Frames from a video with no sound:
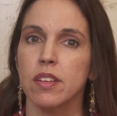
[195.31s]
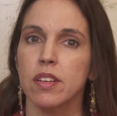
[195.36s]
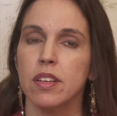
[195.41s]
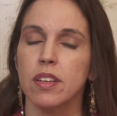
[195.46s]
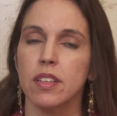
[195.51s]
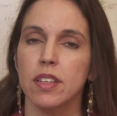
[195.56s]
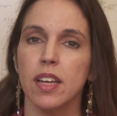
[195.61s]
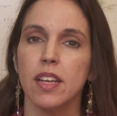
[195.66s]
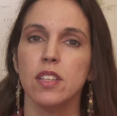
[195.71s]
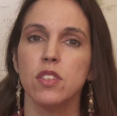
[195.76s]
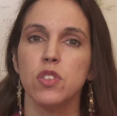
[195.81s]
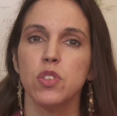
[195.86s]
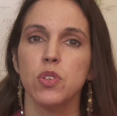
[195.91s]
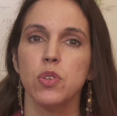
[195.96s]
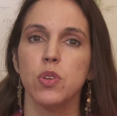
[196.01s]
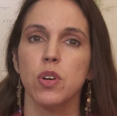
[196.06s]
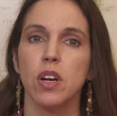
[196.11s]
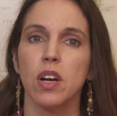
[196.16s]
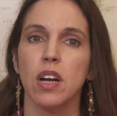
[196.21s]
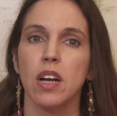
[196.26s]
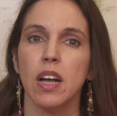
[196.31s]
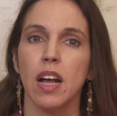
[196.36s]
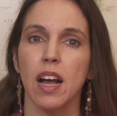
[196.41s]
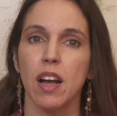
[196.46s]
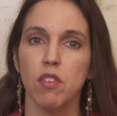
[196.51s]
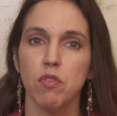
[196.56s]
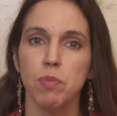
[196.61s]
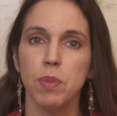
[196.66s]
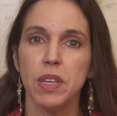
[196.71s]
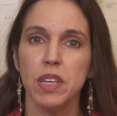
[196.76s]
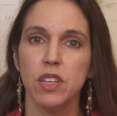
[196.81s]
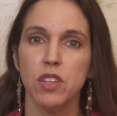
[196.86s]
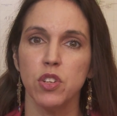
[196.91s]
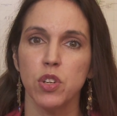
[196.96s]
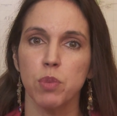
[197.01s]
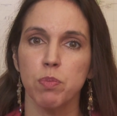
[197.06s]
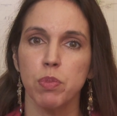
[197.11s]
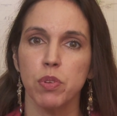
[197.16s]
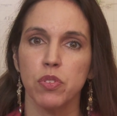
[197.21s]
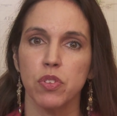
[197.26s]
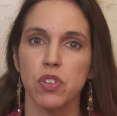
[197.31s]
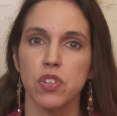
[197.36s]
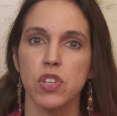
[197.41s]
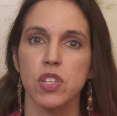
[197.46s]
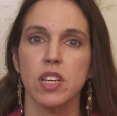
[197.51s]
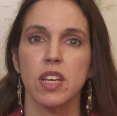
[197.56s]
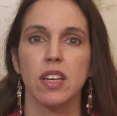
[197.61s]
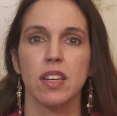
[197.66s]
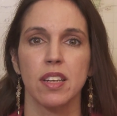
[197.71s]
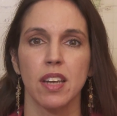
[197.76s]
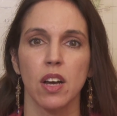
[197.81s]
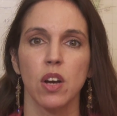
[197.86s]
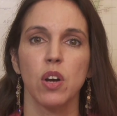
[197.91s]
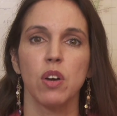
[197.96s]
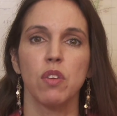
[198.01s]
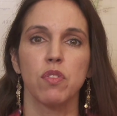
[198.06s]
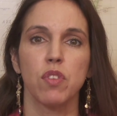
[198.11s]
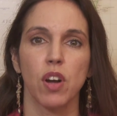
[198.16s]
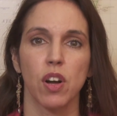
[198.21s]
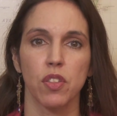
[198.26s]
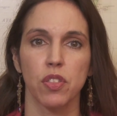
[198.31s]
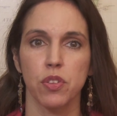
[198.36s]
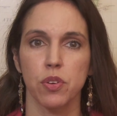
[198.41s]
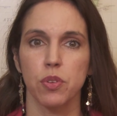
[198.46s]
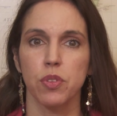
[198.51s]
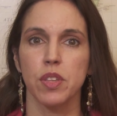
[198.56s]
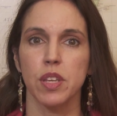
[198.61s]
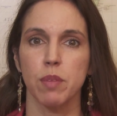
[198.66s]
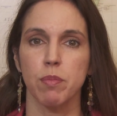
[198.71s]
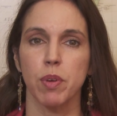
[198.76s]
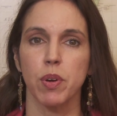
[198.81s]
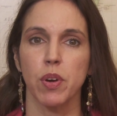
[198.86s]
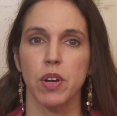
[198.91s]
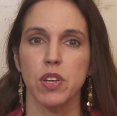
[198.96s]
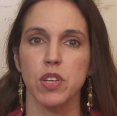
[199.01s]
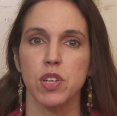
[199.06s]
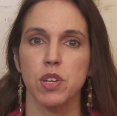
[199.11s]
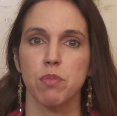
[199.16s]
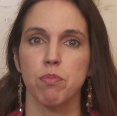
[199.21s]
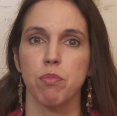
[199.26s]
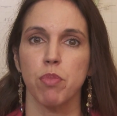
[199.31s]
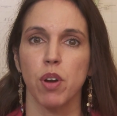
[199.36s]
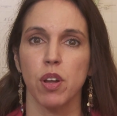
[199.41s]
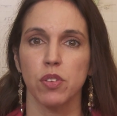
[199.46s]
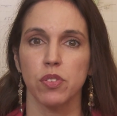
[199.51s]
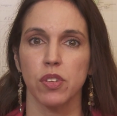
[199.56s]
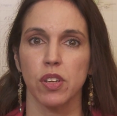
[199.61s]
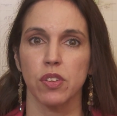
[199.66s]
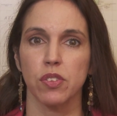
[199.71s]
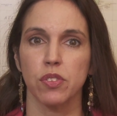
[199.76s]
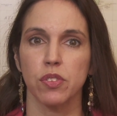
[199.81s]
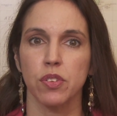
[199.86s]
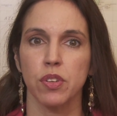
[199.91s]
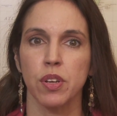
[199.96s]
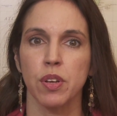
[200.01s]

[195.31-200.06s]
Clients who have been in your position and now have gone through the immigration process.